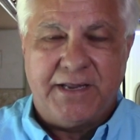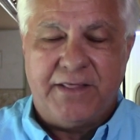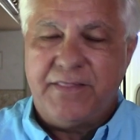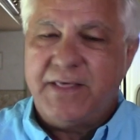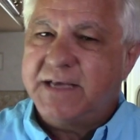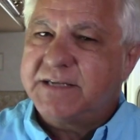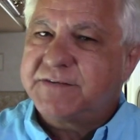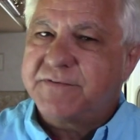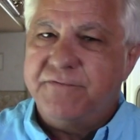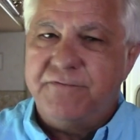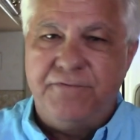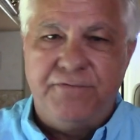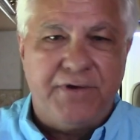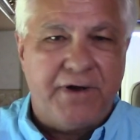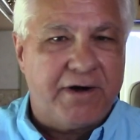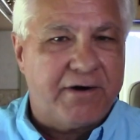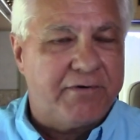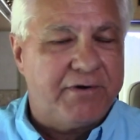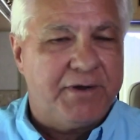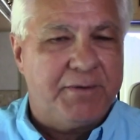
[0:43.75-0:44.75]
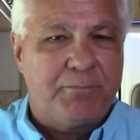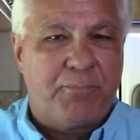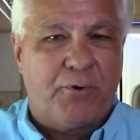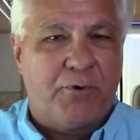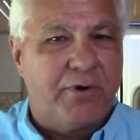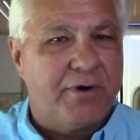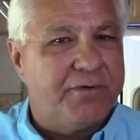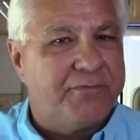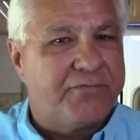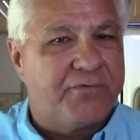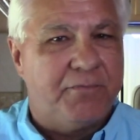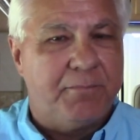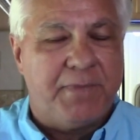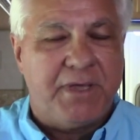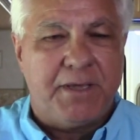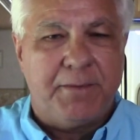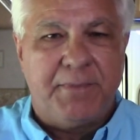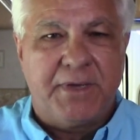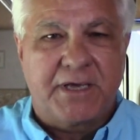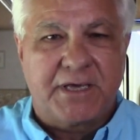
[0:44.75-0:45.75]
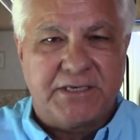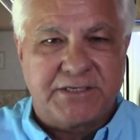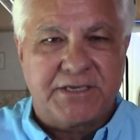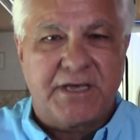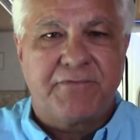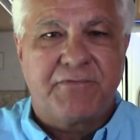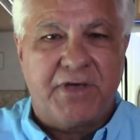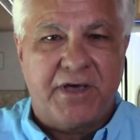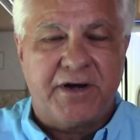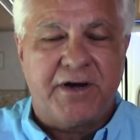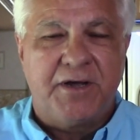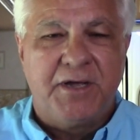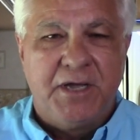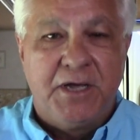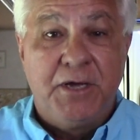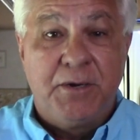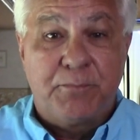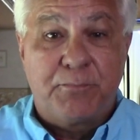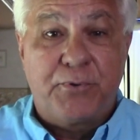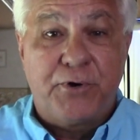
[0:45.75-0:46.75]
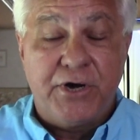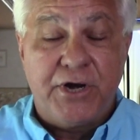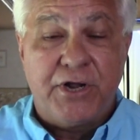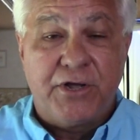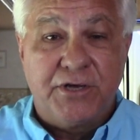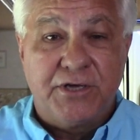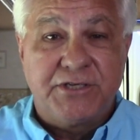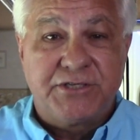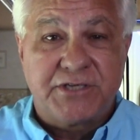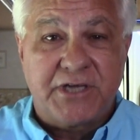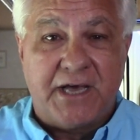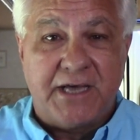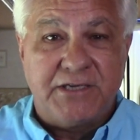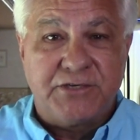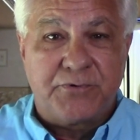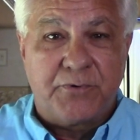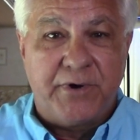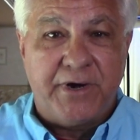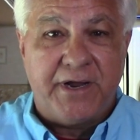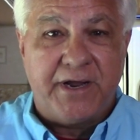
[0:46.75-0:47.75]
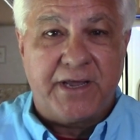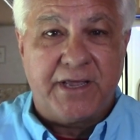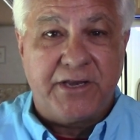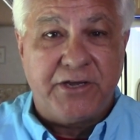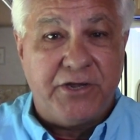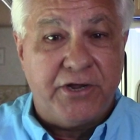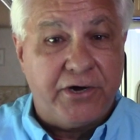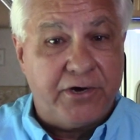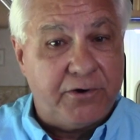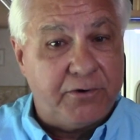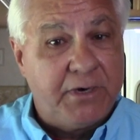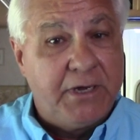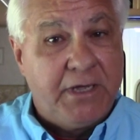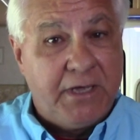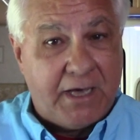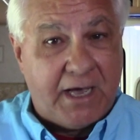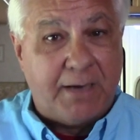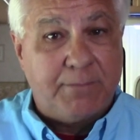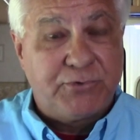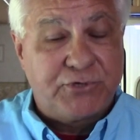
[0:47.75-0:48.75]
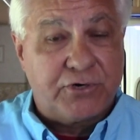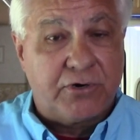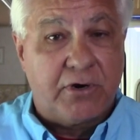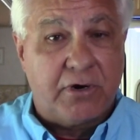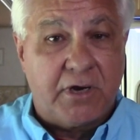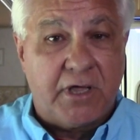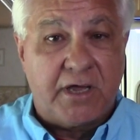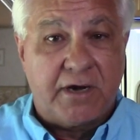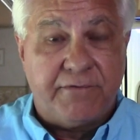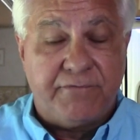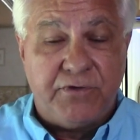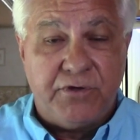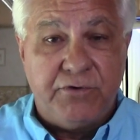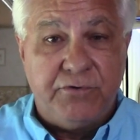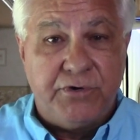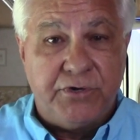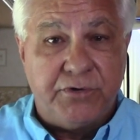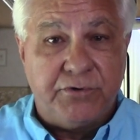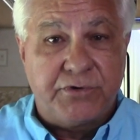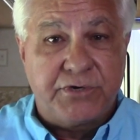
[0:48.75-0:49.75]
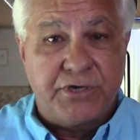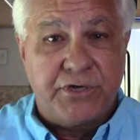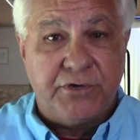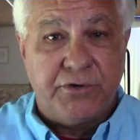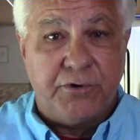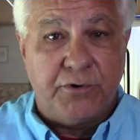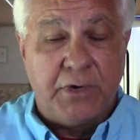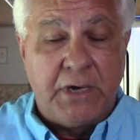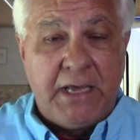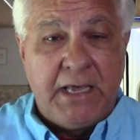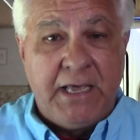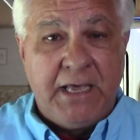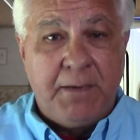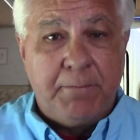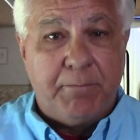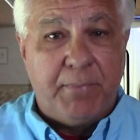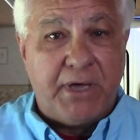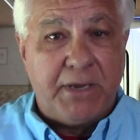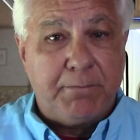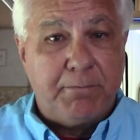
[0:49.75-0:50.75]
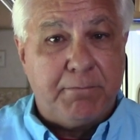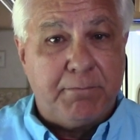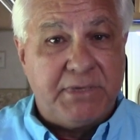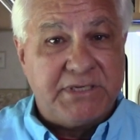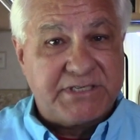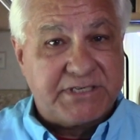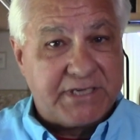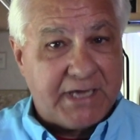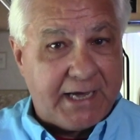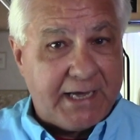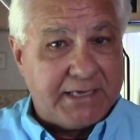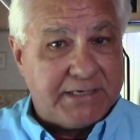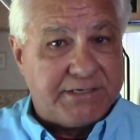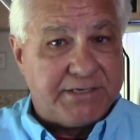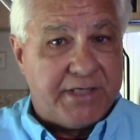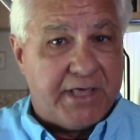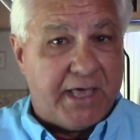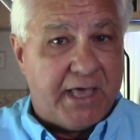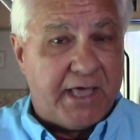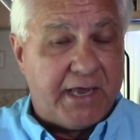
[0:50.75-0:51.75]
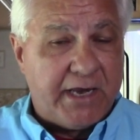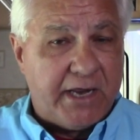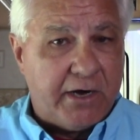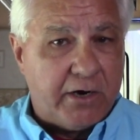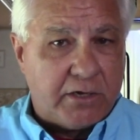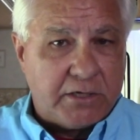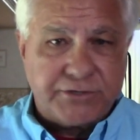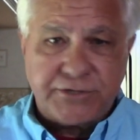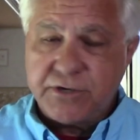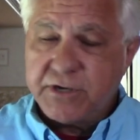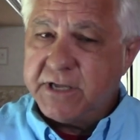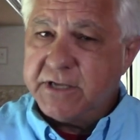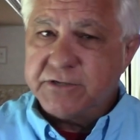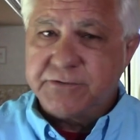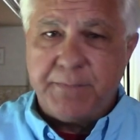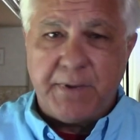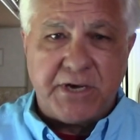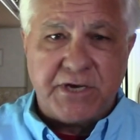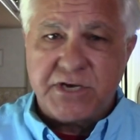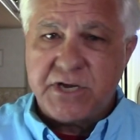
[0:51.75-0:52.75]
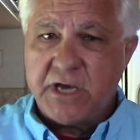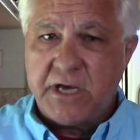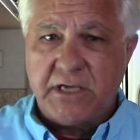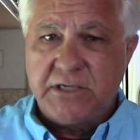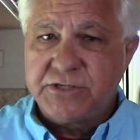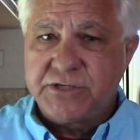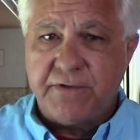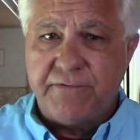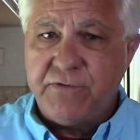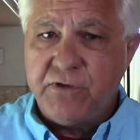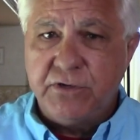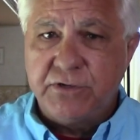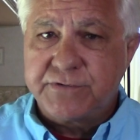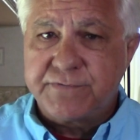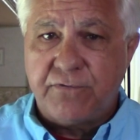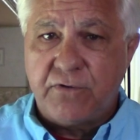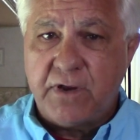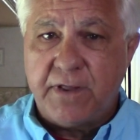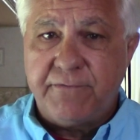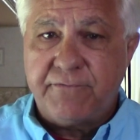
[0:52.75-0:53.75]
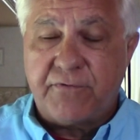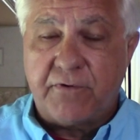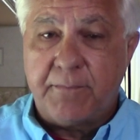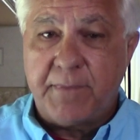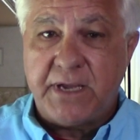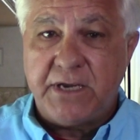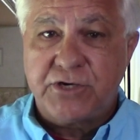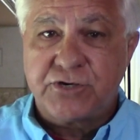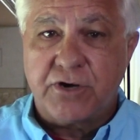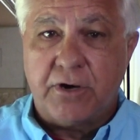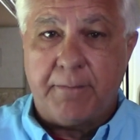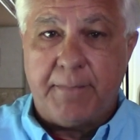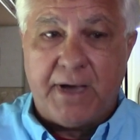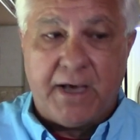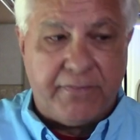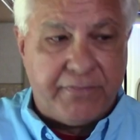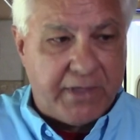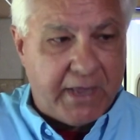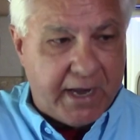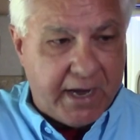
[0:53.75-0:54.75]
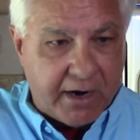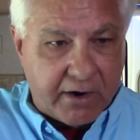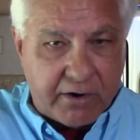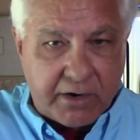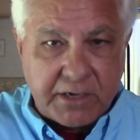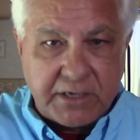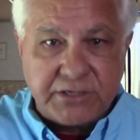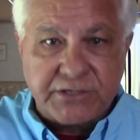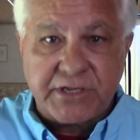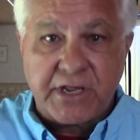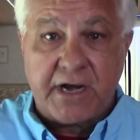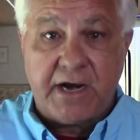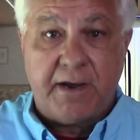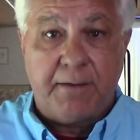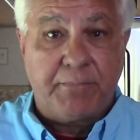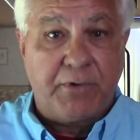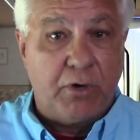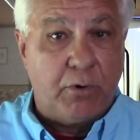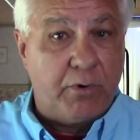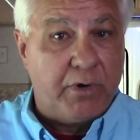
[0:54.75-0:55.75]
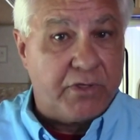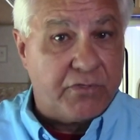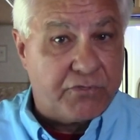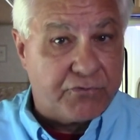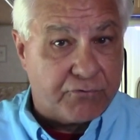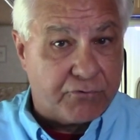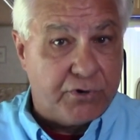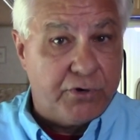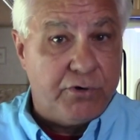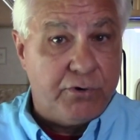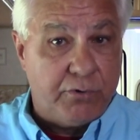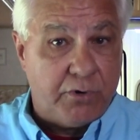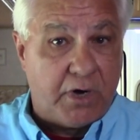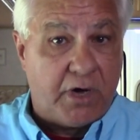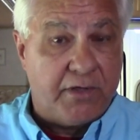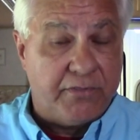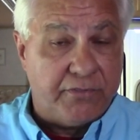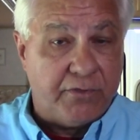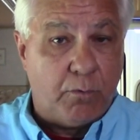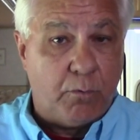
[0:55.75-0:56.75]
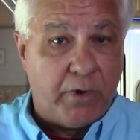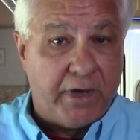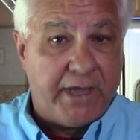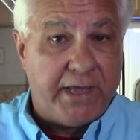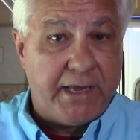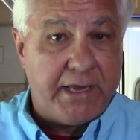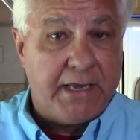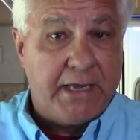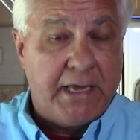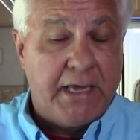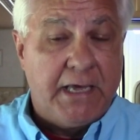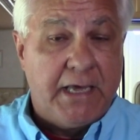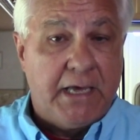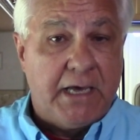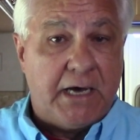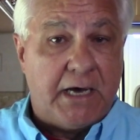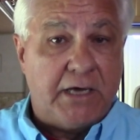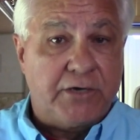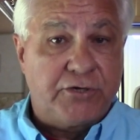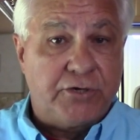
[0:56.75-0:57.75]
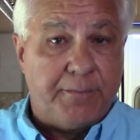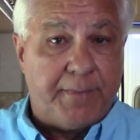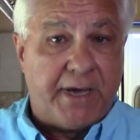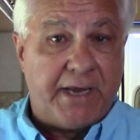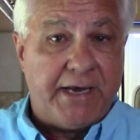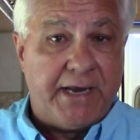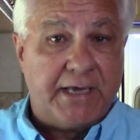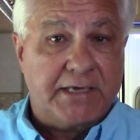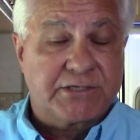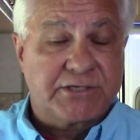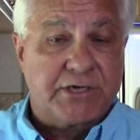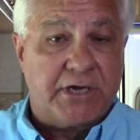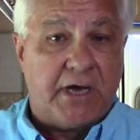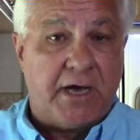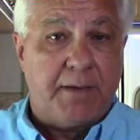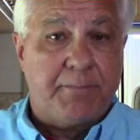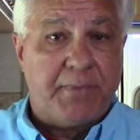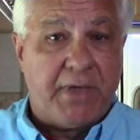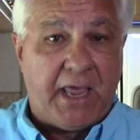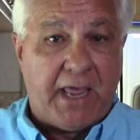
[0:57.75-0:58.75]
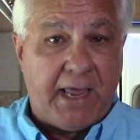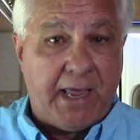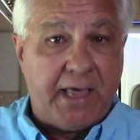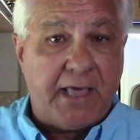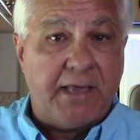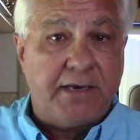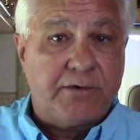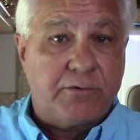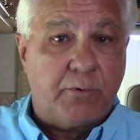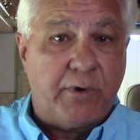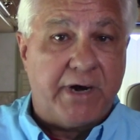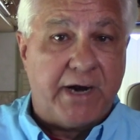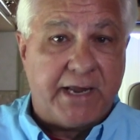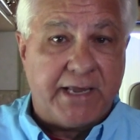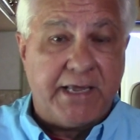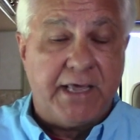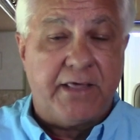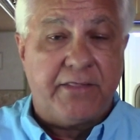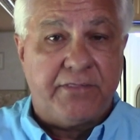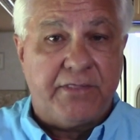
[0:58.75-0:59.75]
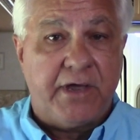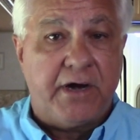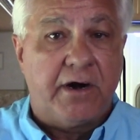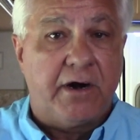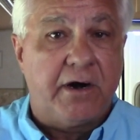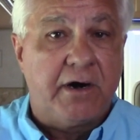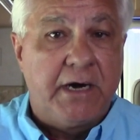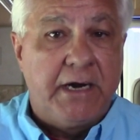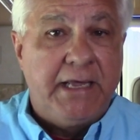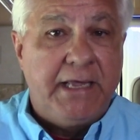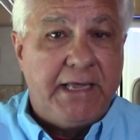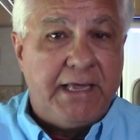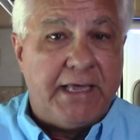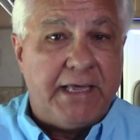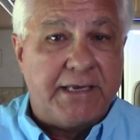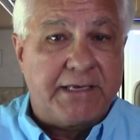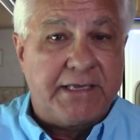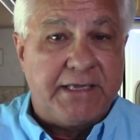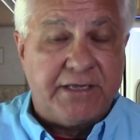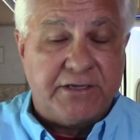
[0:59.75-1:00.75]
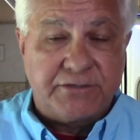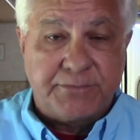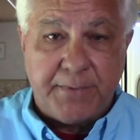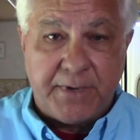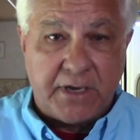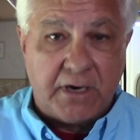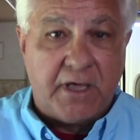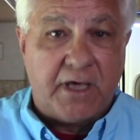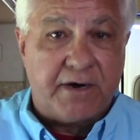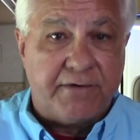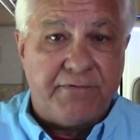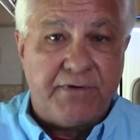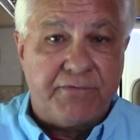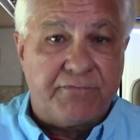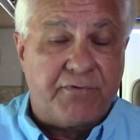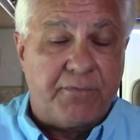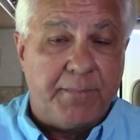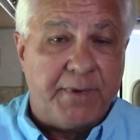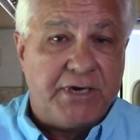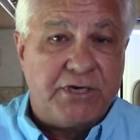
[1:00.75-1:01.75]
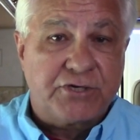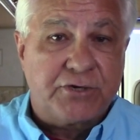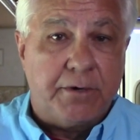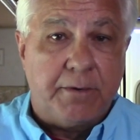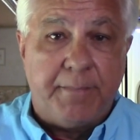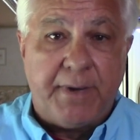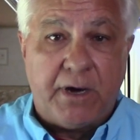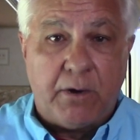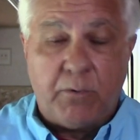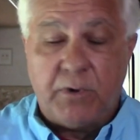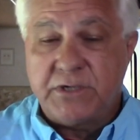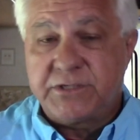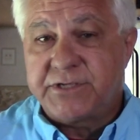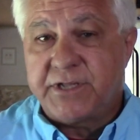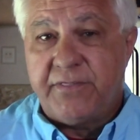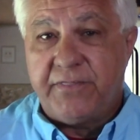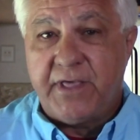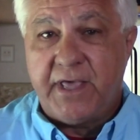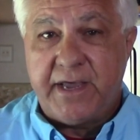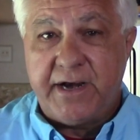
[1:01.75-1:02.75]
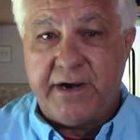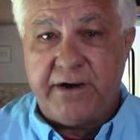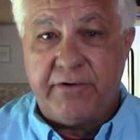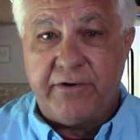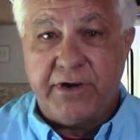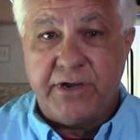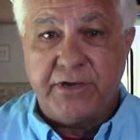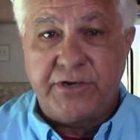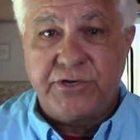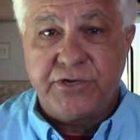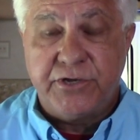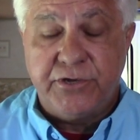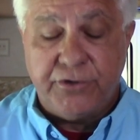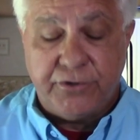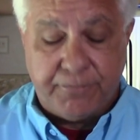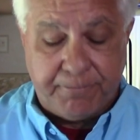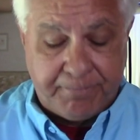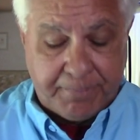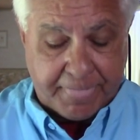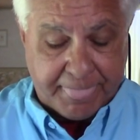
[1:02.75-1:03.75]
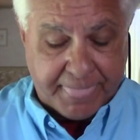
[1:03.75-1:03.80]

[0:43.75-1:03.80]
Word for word: And that's very important for me because I've got a pretty good size rig. And you know, I'm sure a lot of you do too. But besides that, it also gives me tons of useful information about the areas that I'm going through on the way uh, to my next stop. And when I get there, it gives me a lot of information about what's in that area too.